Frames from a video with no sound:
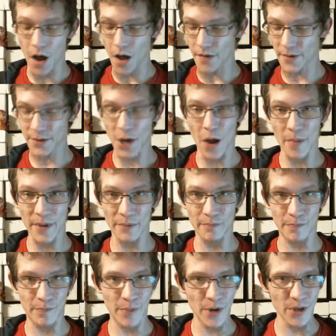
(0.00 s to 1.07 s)
This comic,
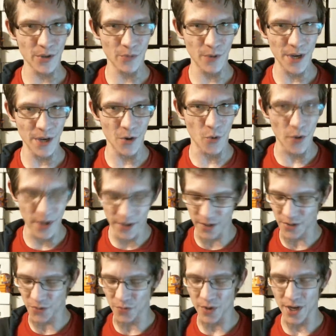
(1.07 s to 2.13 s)
pretty sweet and quick
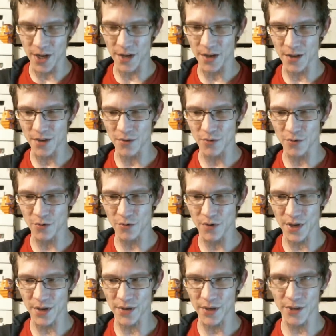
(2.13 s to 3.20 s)
this week. You
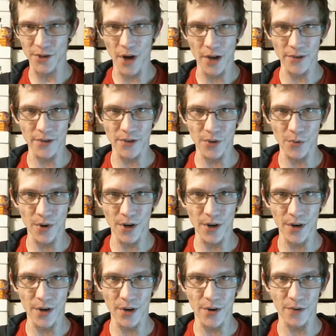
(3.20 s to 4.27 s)
get to see Jon
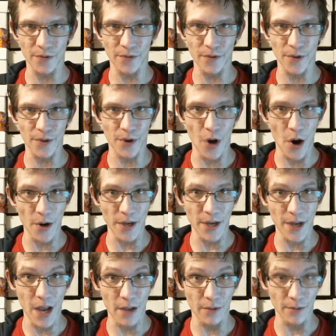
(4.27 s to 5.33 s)
Stewart confront the
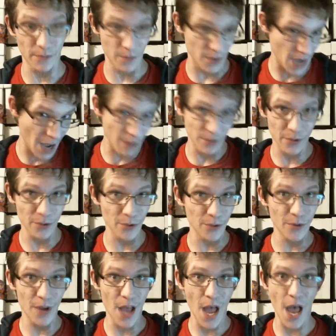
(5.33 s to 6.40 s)
Guardian
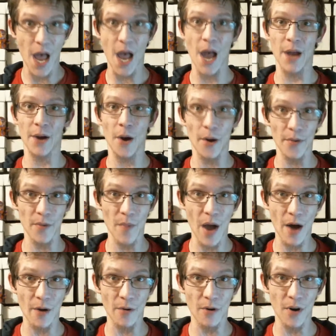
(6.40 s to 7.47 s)
Council and call them
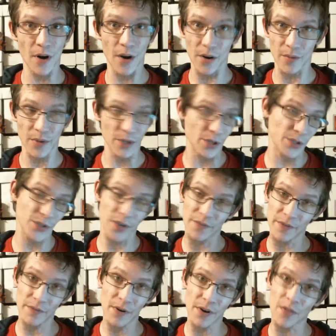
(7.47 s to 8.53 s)
out on a bunch of stuff
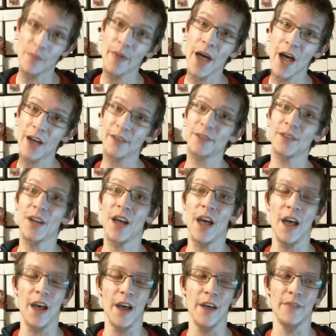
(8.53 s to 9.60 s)
they've done in the past,
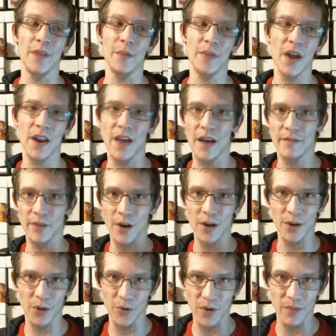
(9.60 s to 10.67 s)
and them kind of have
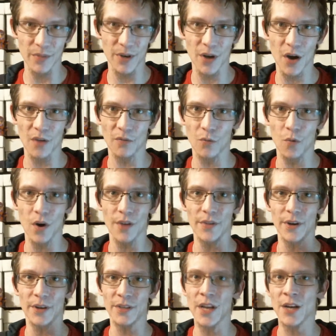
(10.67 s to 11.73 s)
an agreement of what
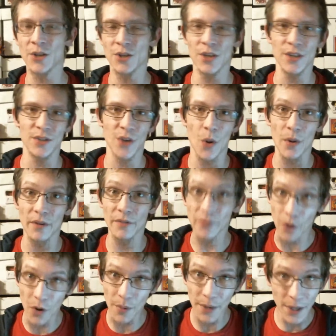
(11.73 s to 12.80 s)
their intention is going
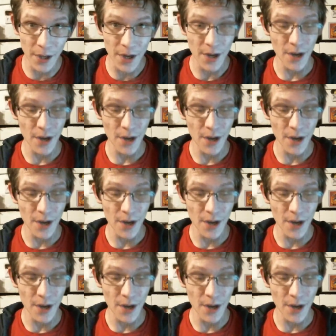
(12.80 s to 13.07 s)
forward.